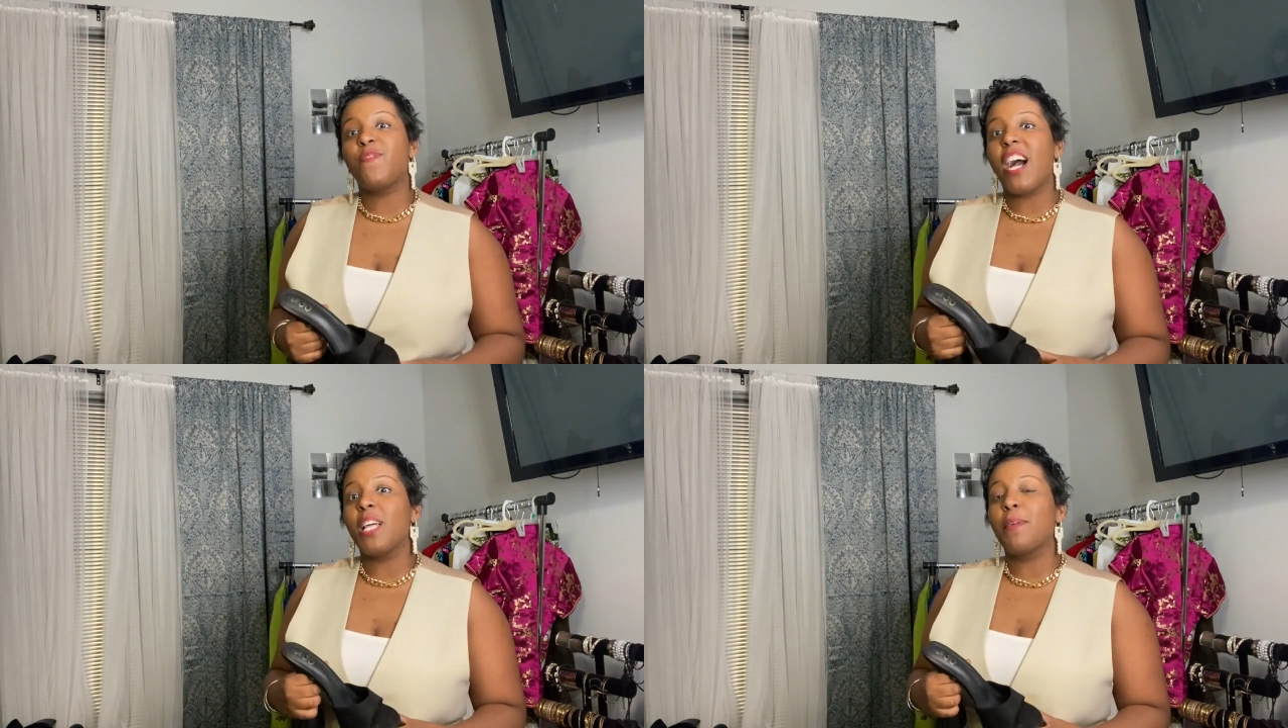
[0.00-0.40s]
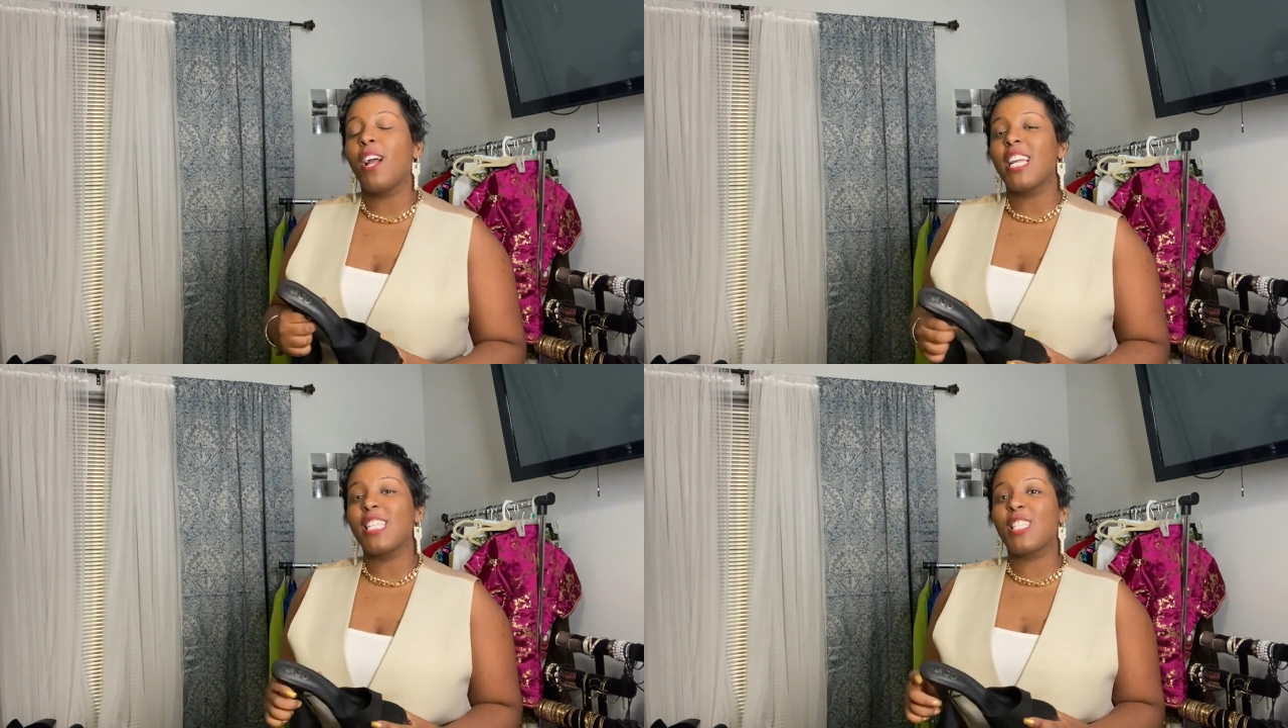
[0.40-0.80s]
follow me
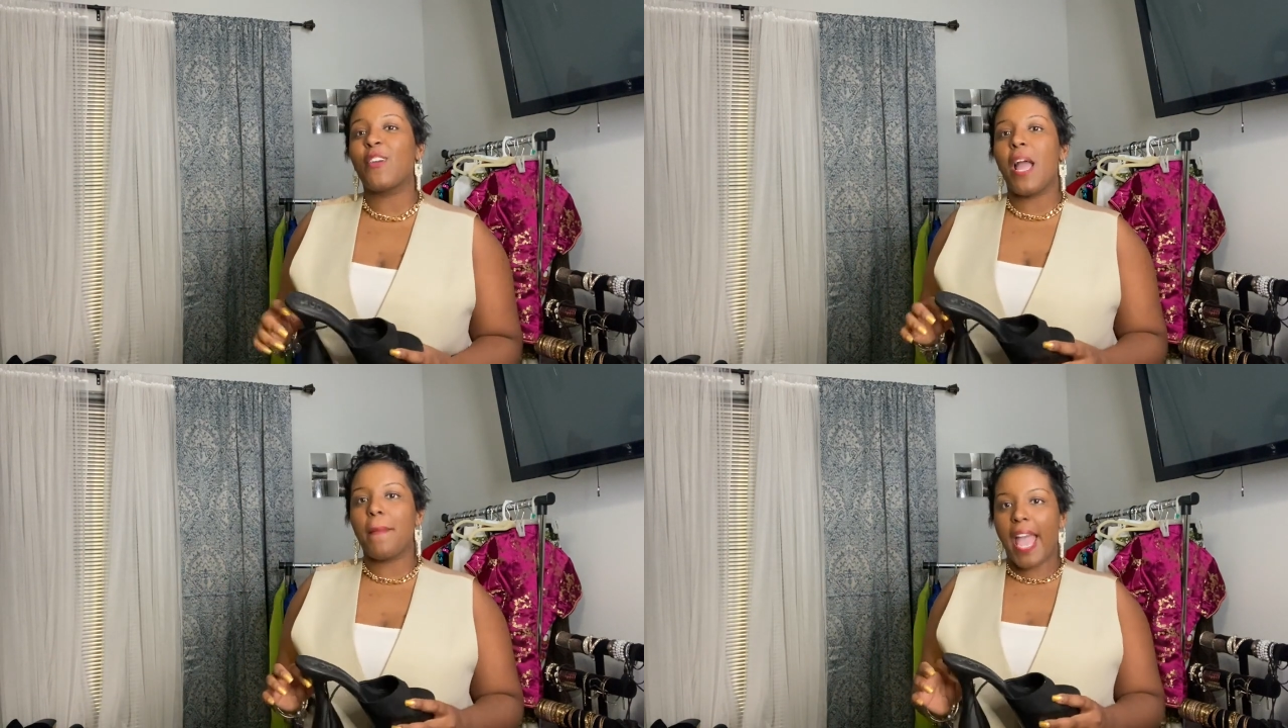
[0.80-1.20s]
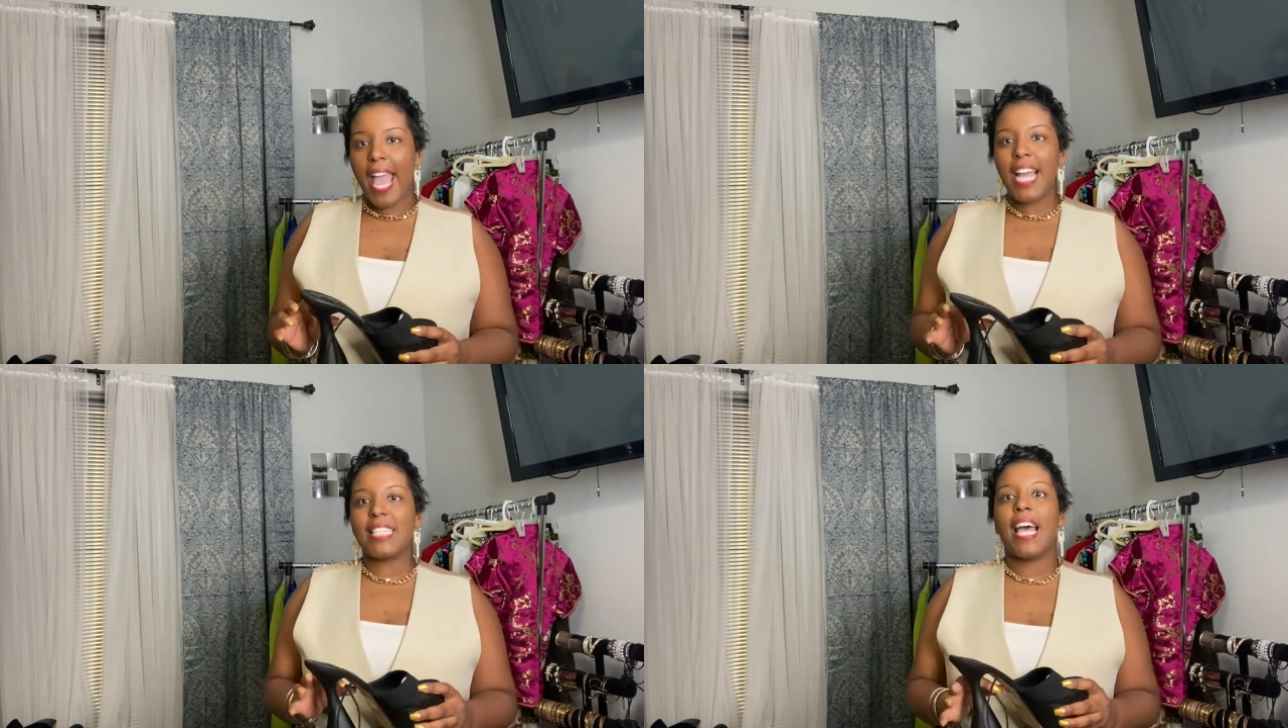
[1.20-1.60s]
on Instagram
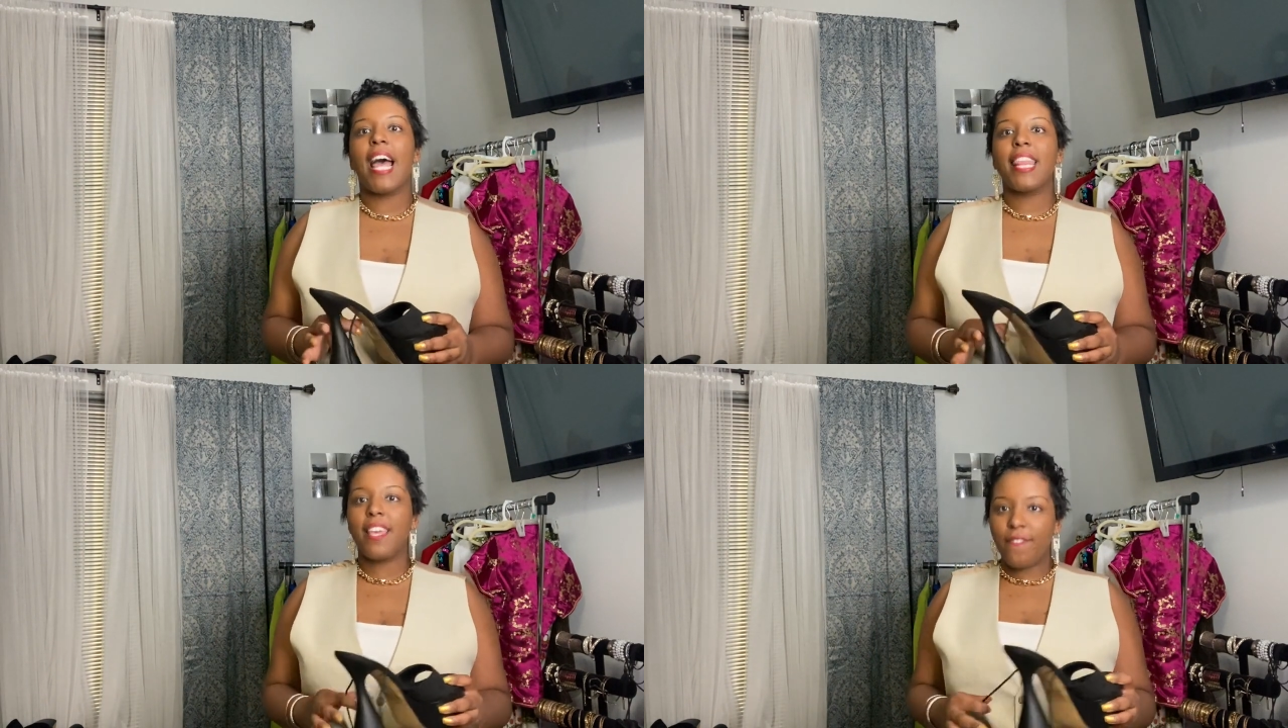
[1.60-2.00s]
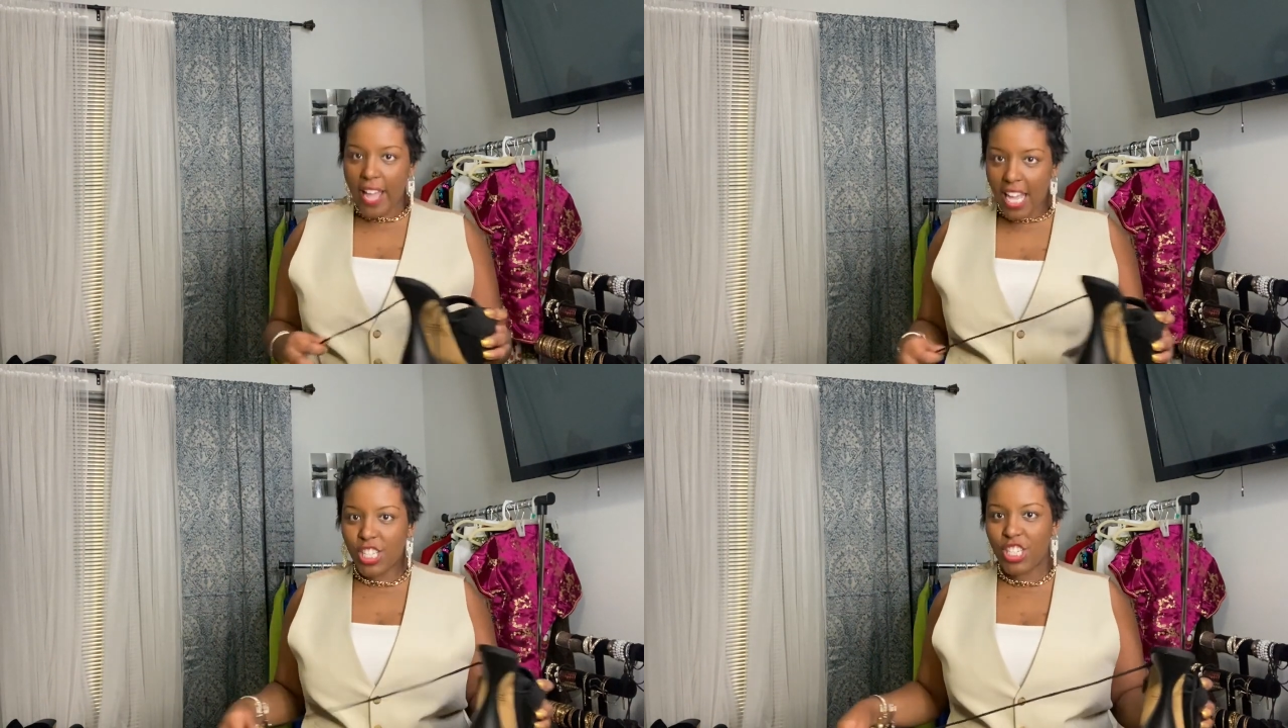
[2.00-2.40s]
at
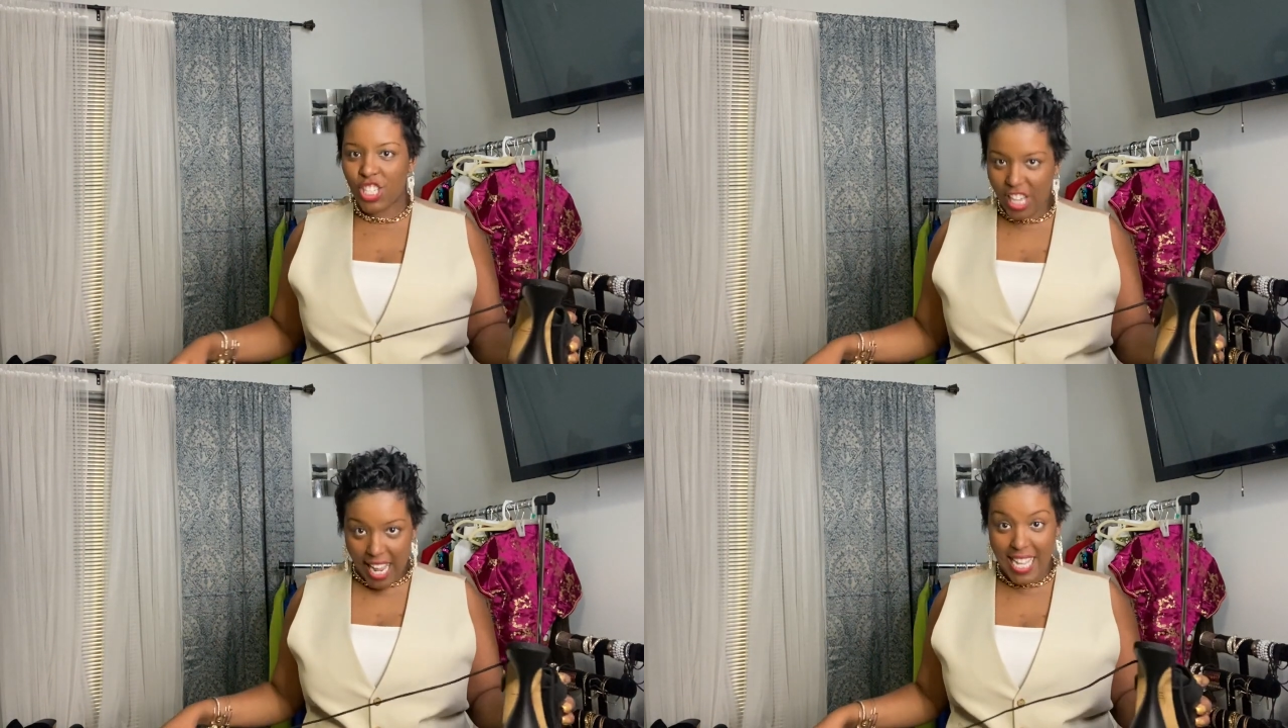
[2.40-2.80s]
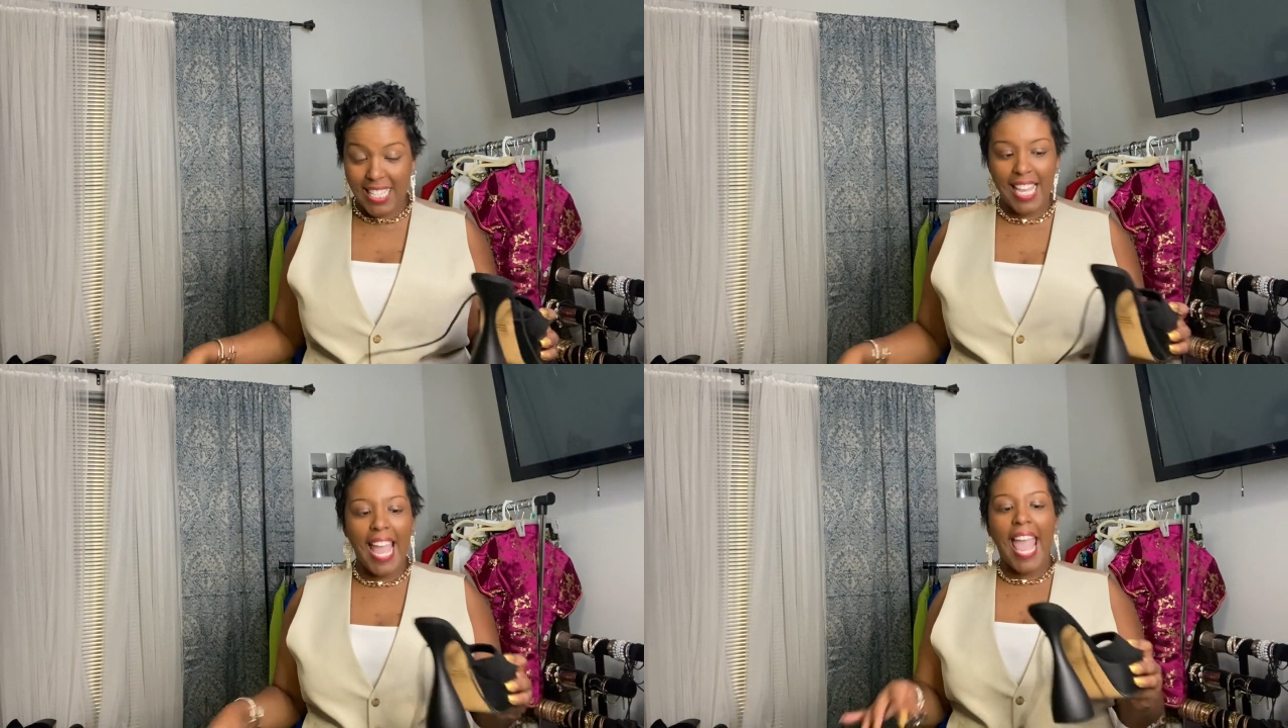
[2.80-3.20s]
@thefashionchase.